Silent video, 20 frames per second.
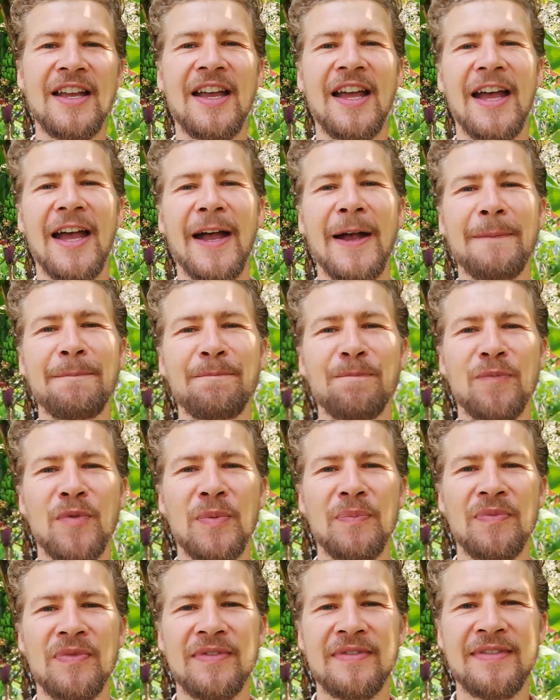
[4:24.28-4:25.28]
And
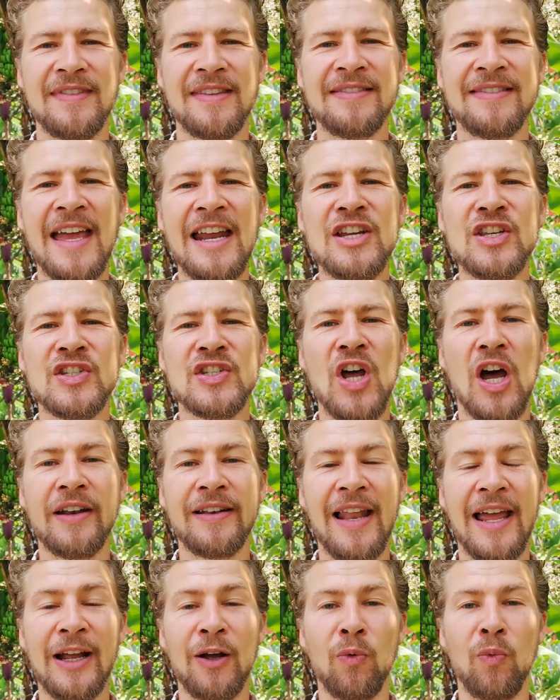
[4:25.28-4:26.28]
there is not
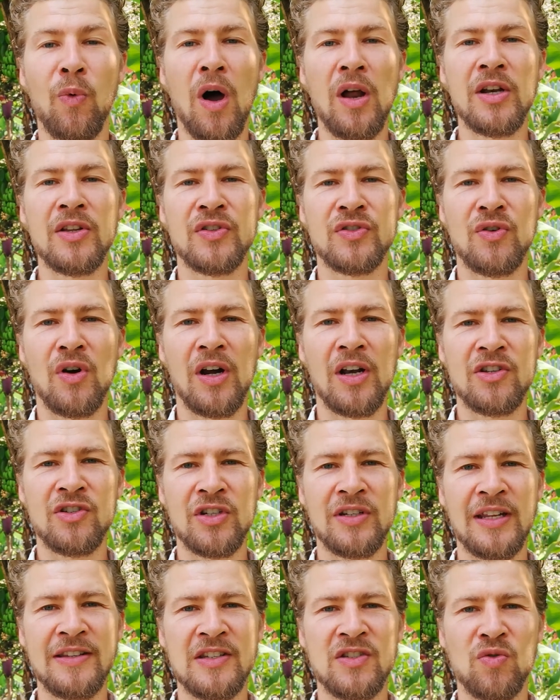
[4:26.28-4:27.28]
like one astrologer
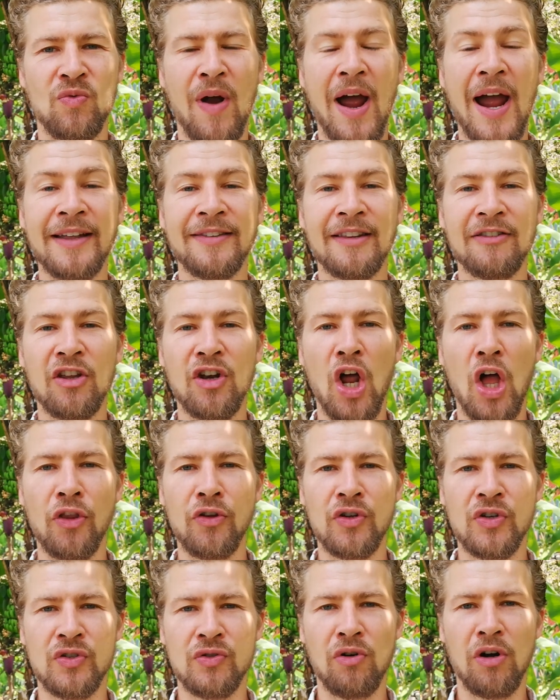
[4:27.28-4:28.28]
that is right and
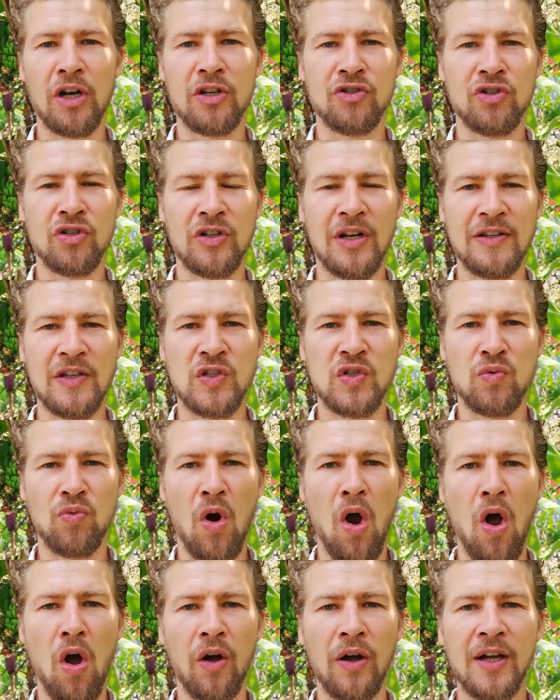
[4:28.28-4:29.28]
another astrologer that is
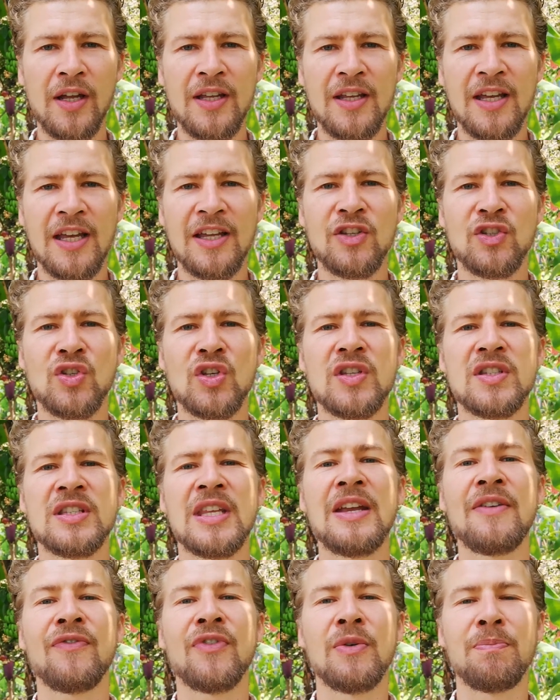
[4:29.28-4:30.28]
wrong. It's just
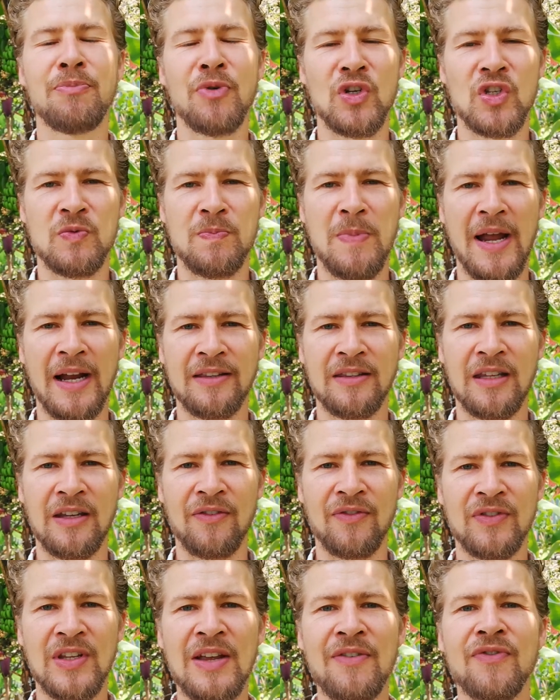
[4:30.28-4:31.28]
different
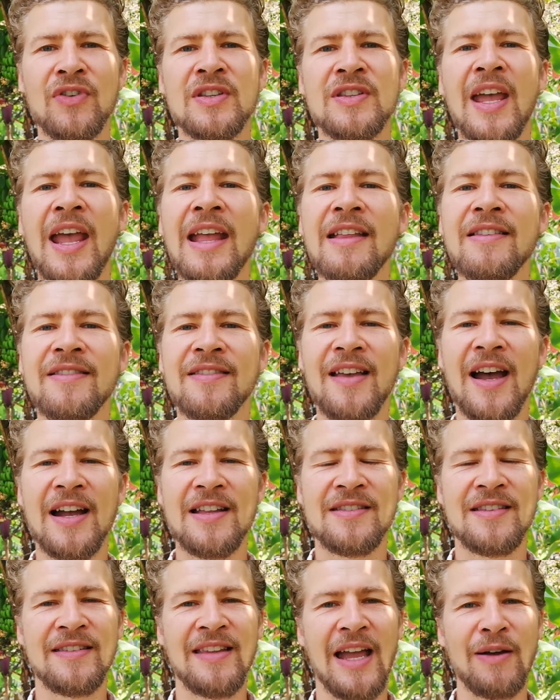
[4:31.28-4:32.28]
perspective, different
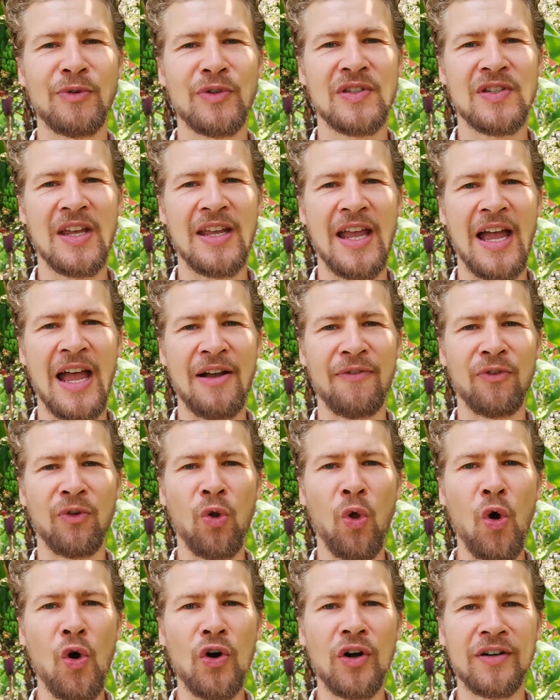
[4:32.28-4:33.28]
insights. And I would say I have
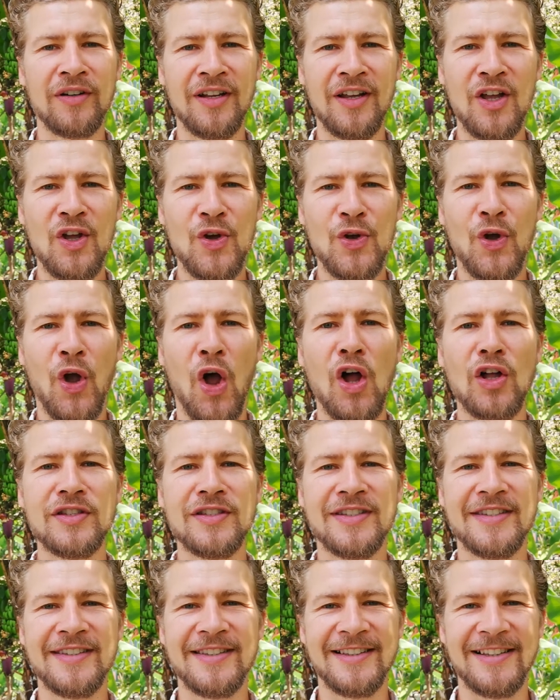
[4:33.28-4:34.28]
learned
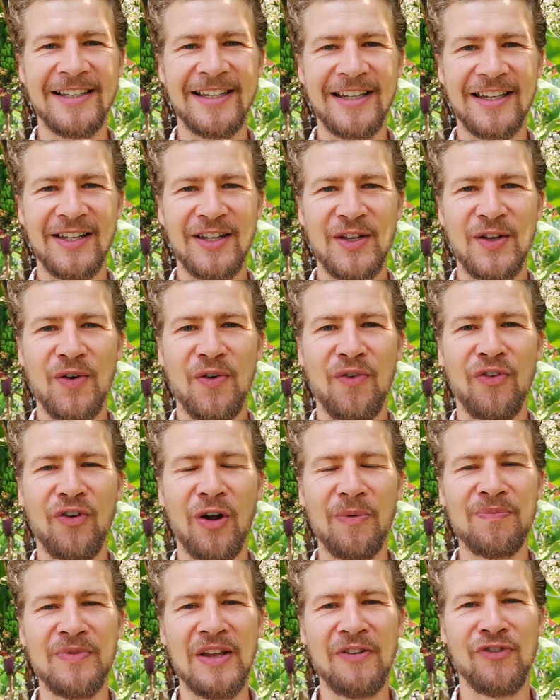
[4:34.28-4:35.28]
constantly
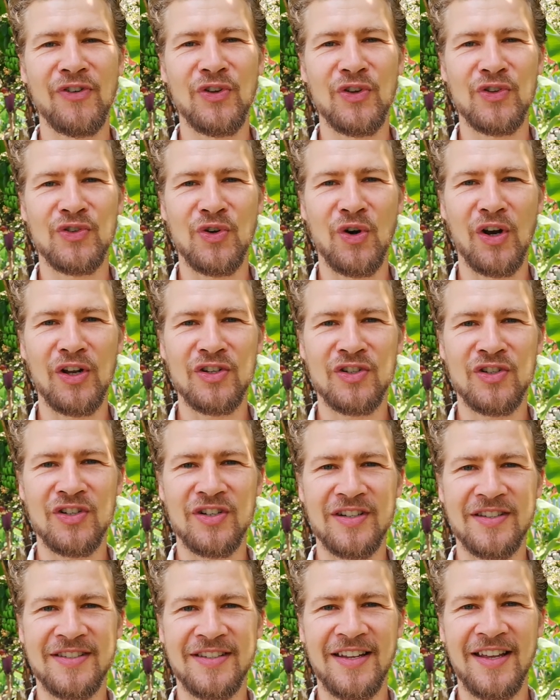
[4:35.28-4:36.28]
from different
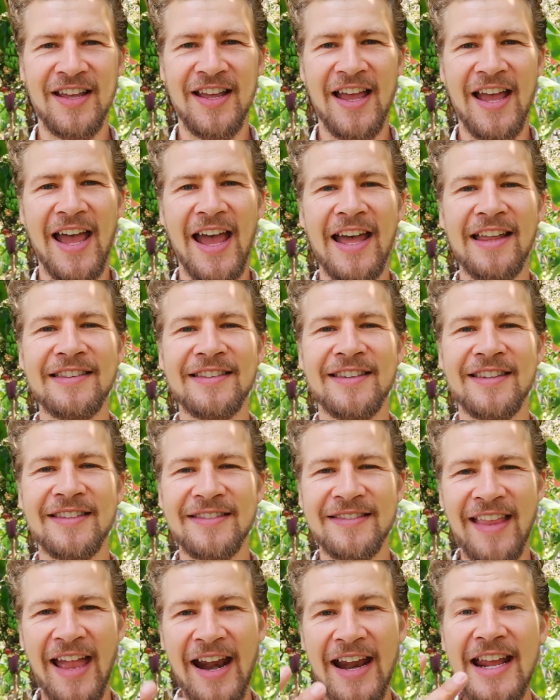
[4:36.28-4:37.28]
astrologers. And
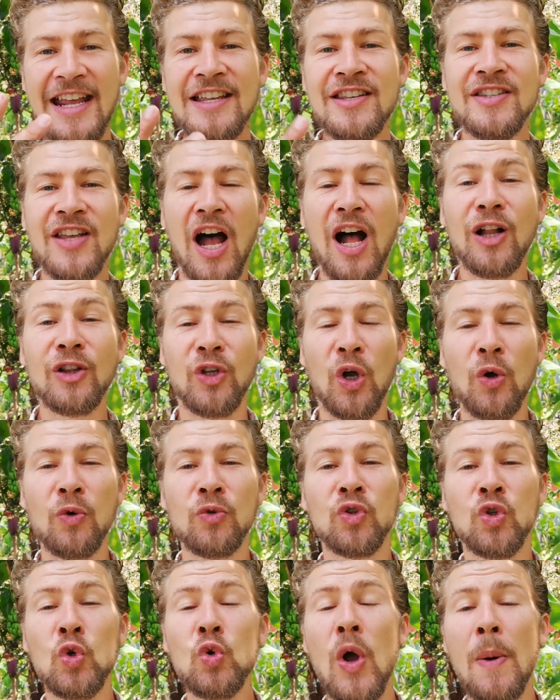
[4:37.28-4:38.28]
there is, although,
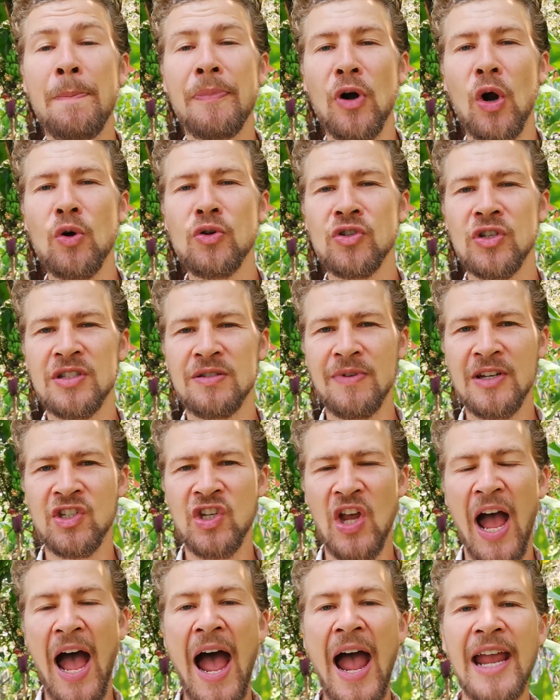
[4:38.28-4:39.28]
2 approaches which
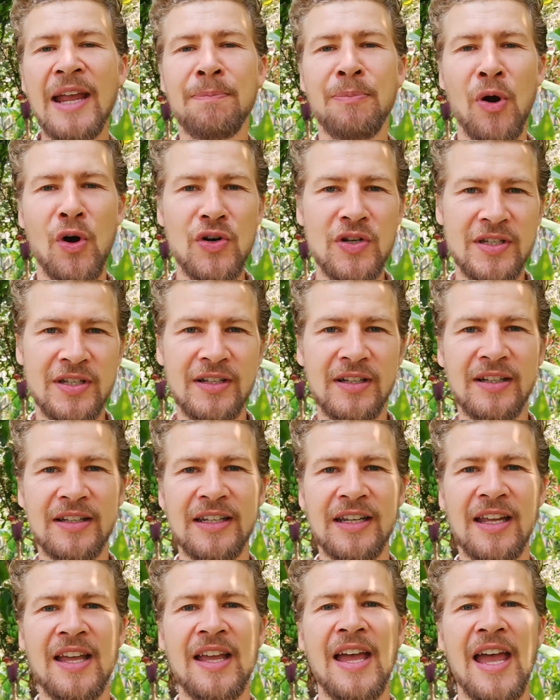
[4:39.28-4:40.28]
I
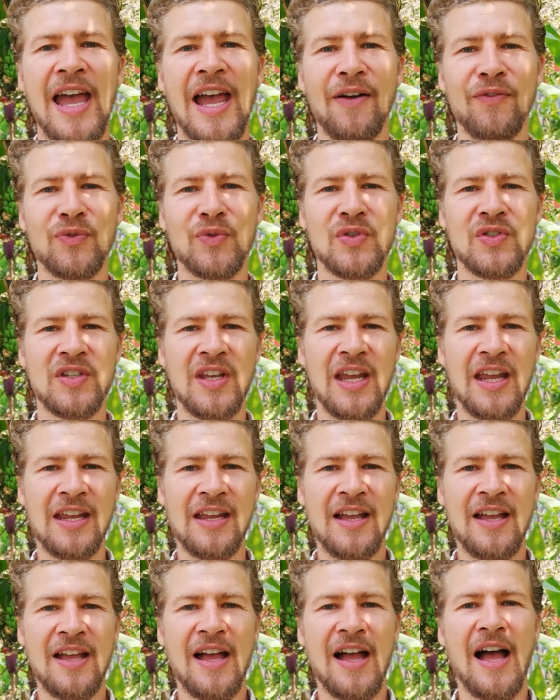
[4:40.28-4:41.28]
personally have to say
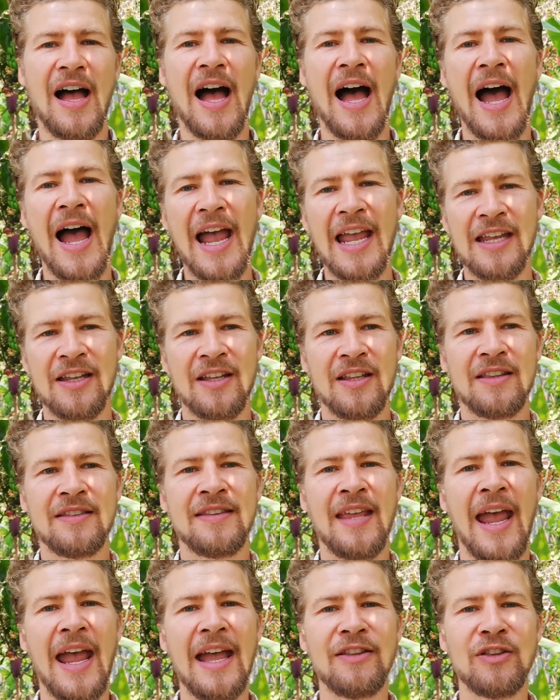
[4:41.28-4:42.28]
I
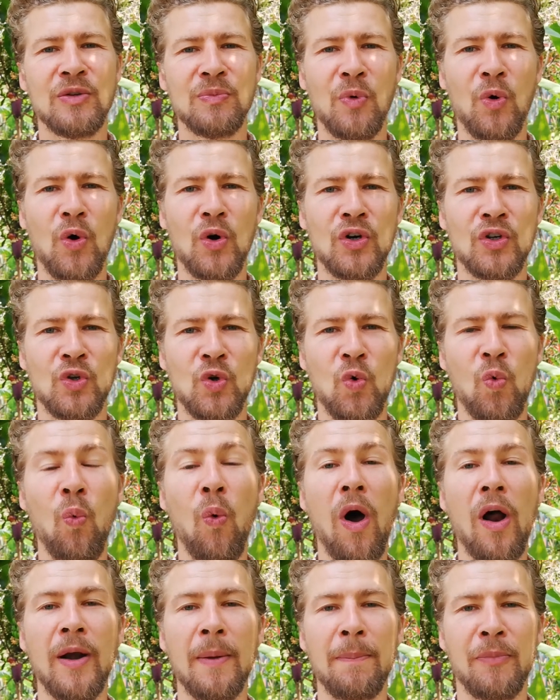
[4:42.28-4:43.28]
tend more to
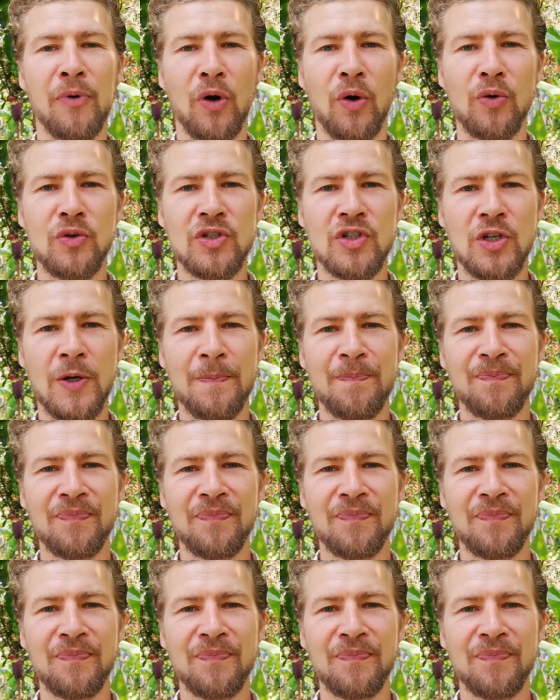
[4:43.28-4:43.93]
one approach.